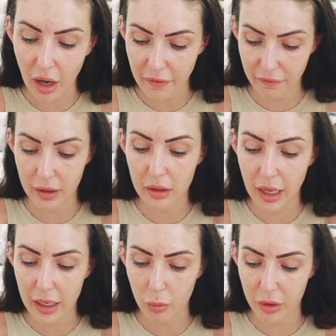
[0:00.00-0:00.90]
I feel
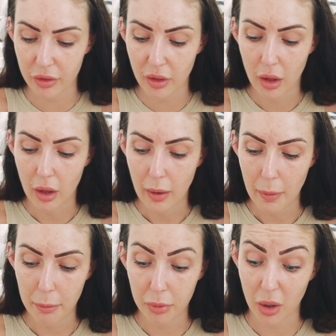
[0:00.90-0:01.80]
like with
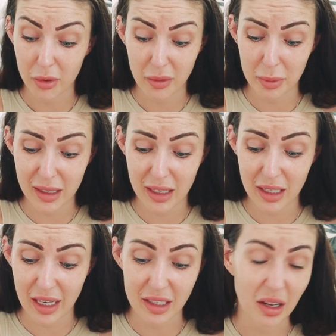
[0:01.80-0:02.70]

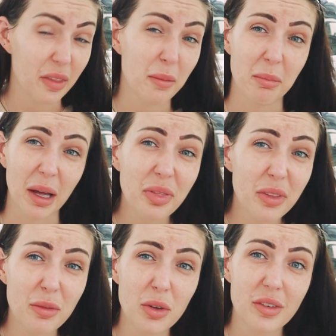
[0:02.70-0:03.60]
possibly another month
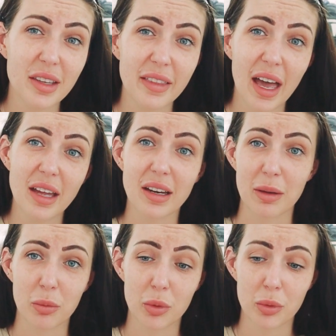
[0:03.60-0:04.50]
of using that,
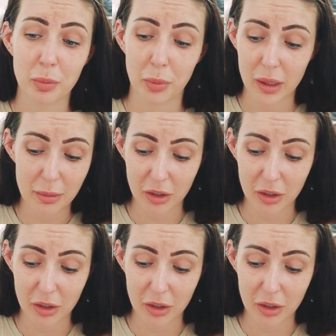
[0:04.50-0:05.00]
it will pretty